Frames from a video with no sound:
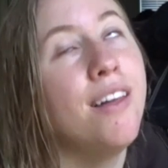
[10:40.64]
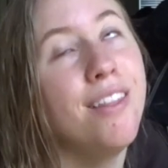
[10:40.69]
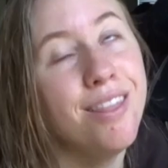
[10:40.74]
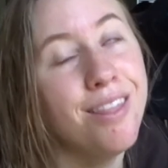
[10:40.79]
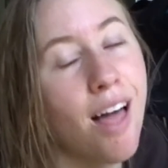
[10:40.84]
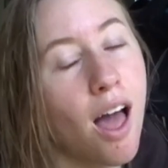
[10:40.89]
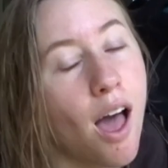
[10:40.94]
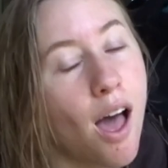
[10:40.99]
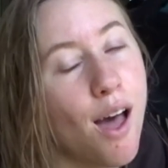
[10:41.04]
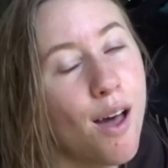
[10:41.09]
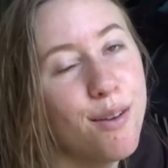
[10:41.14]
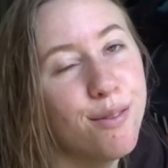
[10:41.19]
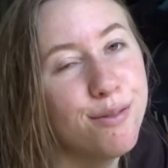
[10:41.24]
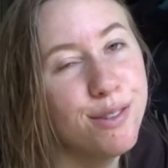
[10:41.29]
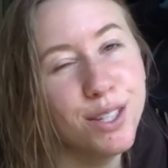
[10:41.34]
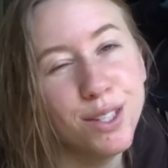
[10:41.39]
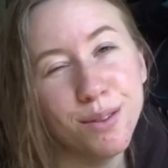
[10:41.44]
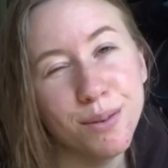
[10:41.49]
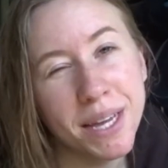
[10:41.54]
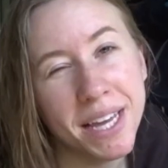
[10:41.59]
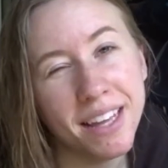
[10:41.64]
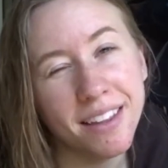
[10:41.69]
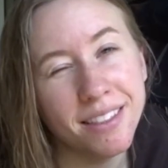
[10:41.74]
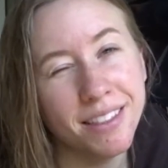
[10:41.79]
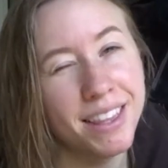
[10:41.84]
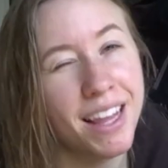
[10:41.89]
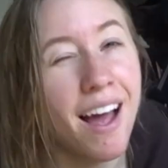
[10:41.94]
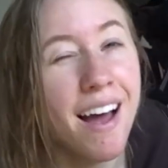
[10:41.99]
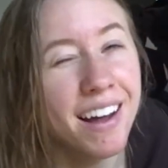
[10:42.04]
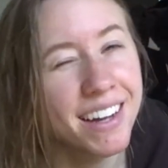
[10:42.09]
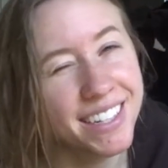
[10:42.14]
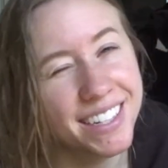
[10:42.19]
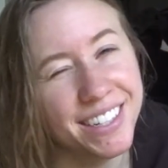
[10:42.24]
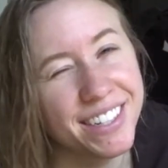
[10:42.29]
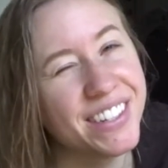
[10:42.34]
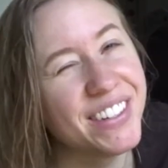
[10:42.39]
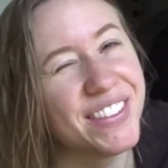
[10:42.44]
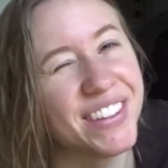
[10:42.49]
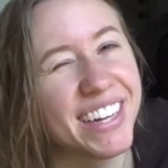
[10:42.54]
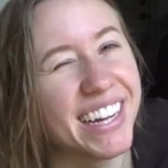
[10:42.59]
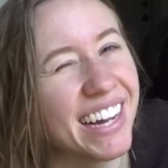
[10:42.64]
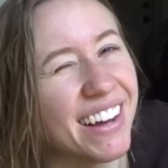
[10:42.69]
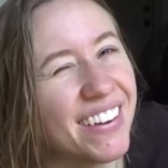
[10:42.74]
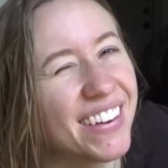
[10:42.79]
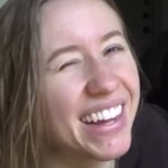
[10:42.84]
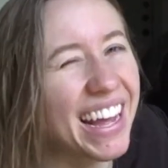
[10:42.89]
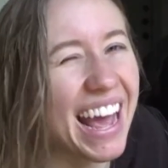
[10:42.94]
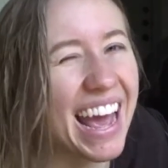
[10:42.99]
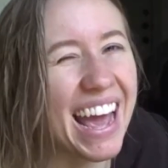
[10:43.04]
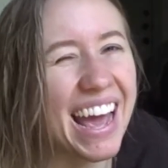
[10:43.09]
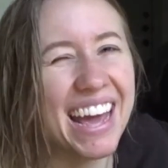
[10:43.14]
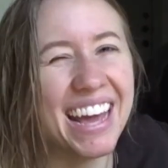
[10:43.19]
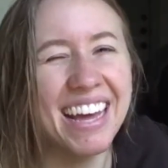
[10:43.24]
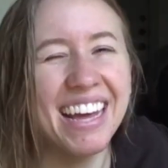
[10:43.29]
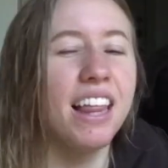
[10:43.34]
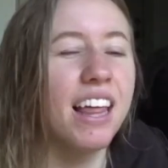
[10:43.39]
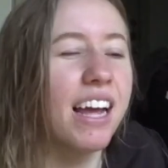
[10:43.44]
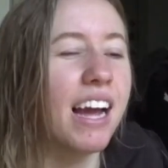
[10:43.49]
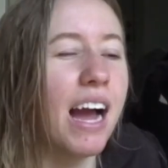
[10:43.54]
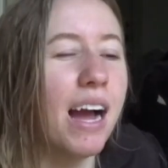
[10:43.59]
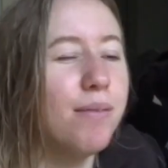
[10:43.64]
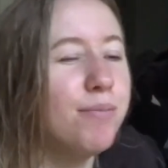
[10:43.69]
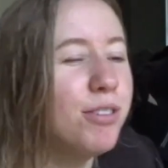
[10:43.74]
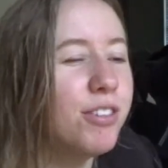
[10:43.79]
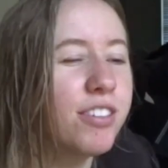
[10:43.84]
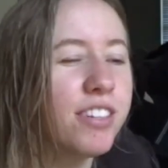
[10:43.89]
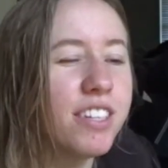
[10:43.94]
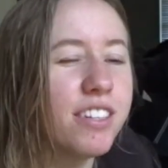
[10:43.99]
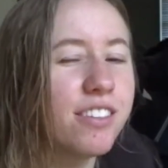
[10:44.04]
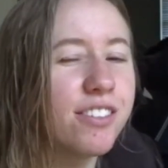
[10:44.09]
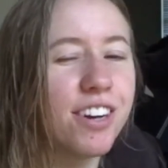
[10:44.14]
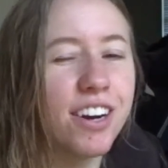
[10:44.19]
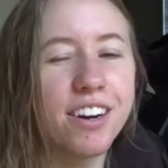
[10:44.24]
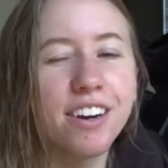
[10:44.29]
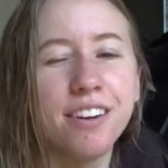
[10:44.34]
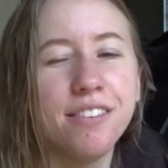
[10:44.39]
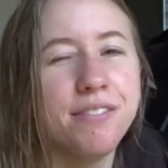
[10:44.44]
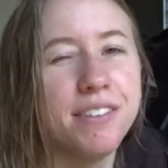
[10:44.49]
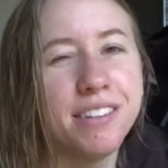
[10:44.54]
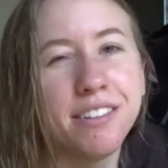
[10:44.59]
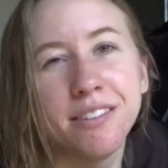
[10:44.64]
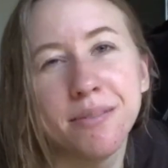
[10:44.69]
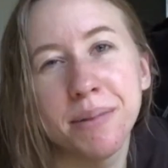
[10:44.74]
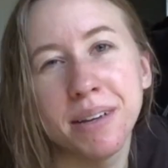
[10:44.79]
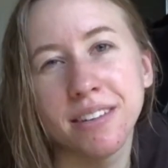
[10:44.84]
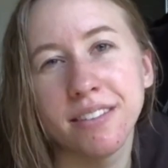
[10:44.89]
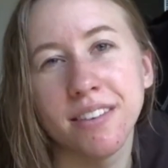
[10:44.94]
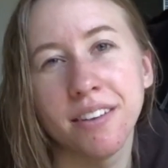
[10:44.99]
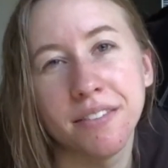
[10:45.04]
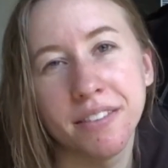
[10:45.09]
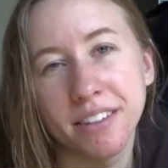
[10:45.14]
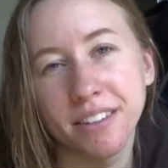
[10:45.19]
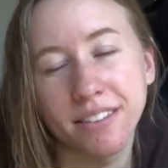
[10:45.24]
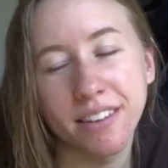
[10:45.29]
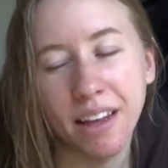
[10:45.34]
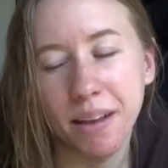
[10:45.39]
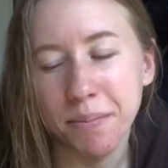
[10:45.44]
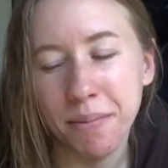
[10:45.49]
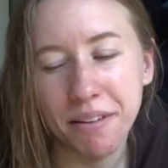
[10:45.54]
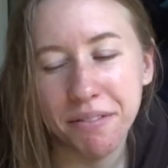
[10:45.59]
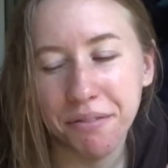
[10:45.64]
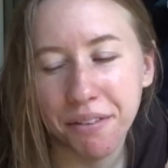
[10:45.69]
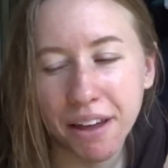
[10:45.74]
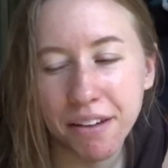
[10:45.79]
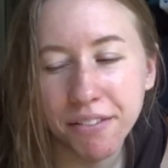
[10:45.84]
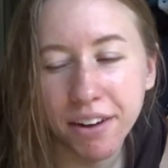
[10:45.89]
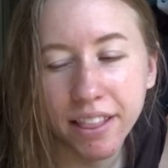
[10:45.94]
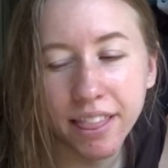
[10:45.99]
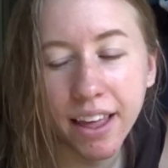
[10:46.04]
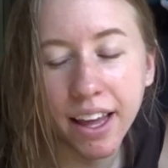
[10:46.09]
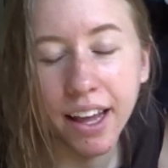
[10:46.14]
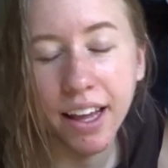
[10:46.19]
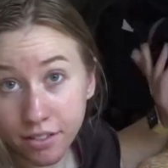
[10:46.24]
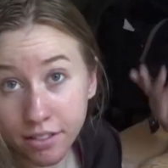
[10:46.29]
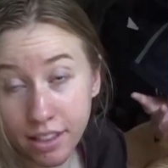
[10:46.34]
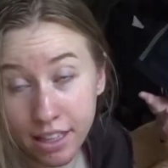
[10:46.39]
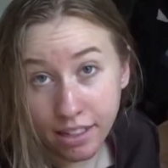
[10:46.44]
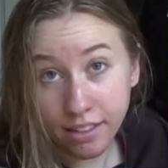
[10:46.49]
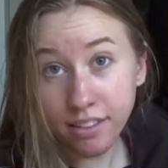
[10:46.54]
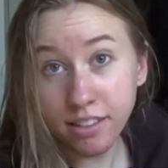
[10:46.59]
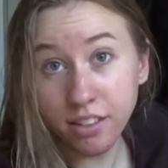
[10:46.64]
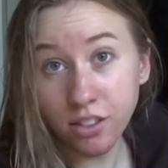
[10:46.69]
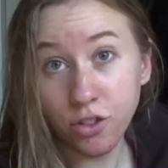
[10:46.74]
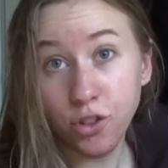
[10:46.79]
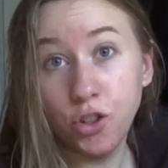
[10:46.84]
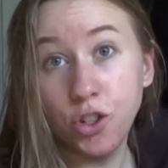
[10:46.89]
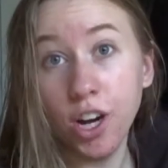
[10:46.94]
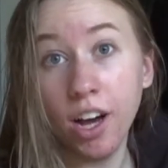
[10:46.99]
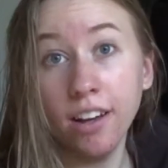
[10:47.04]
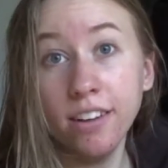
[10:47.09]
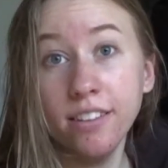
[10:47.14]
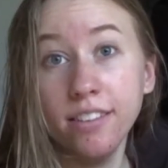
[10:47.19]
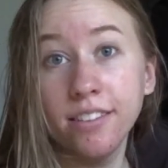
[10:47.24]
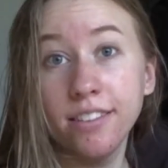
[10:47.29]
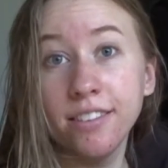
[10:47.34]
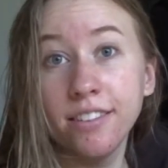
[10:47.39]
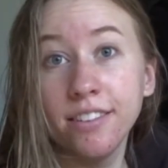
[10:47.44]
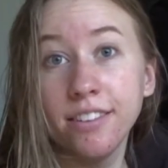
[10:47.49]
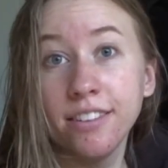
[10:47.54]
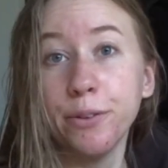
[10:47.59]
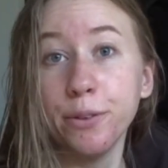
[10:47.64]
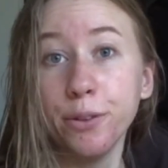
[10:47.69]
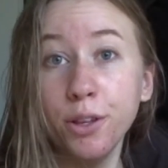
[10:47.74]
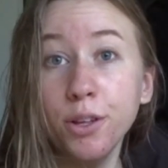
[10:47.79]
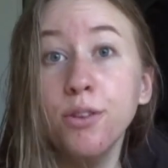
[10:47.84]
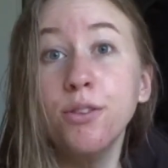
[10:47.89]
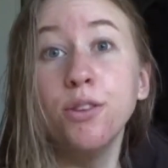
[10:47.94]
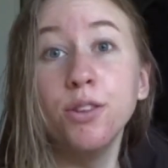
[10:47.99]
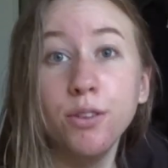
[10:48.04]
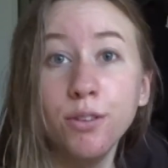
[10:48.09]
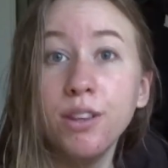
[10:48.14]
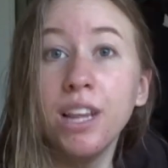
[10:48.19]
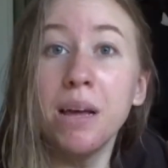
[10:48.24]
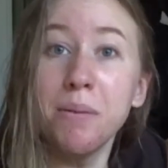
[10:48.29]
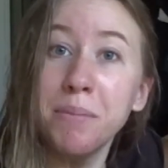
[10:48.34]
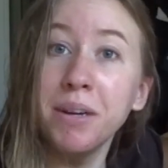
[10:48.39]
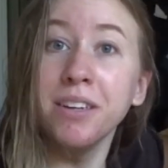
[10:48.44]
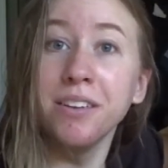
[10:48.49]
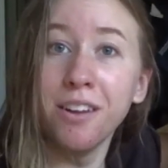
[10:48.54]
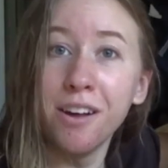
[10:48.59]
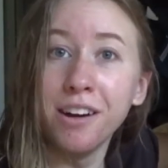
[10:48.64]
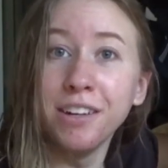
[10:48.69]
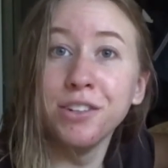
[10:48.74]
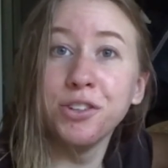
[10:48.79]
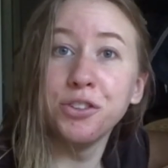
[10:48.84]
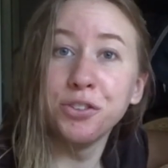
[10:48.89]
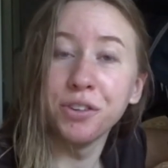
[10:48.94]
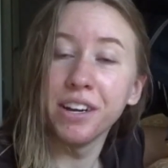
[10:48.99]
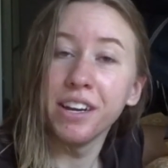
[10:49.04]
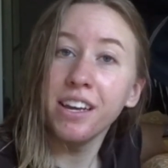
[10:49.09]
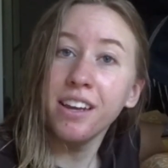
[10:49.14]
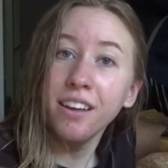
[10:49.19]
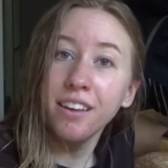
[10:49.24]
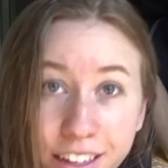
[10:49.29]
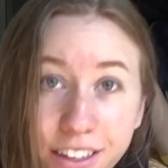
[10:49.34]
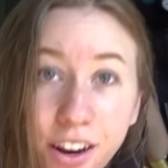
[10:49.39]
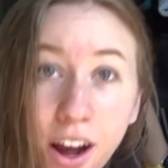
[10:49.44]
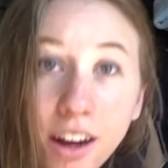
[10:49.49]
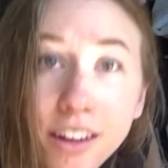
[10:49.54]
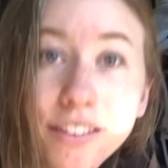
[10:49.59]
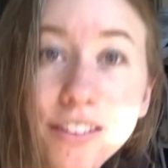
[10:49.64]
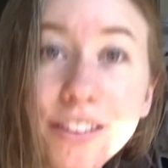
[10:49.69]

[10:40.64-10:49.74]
love doing laundry, okay? Like, I'm just gonna start convincing myself that it's like my favorite thing. This is just Lululemon laundry. Not